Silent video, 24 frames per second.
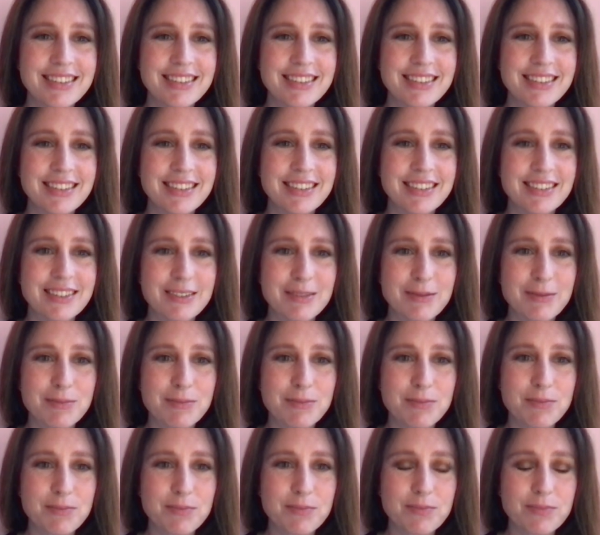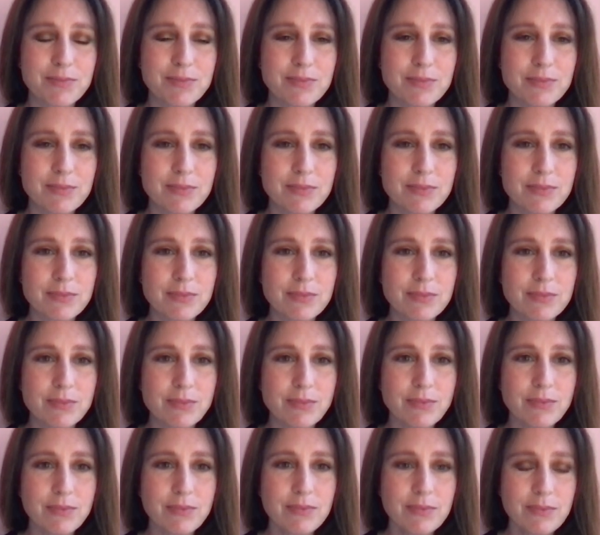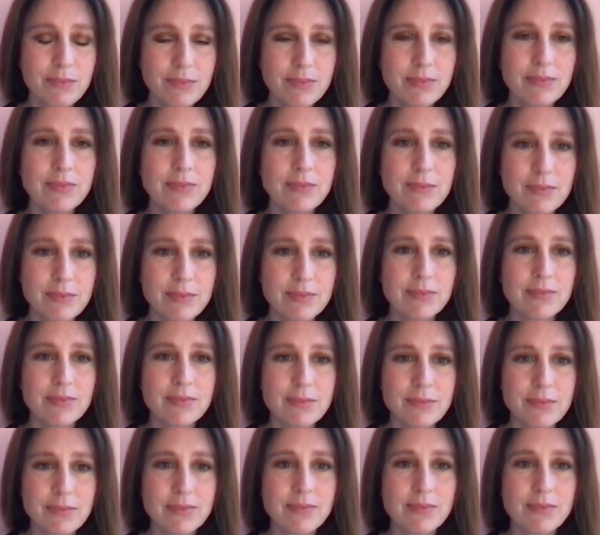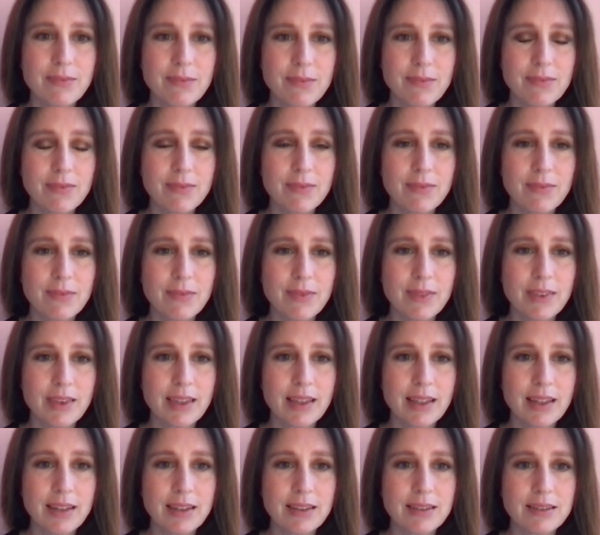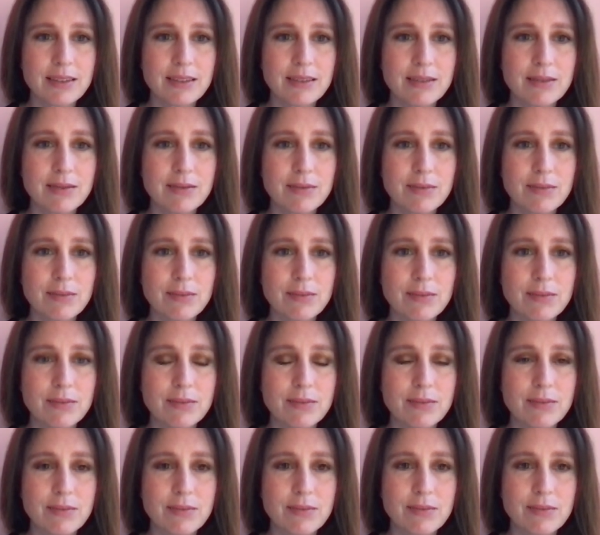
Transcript: (silent)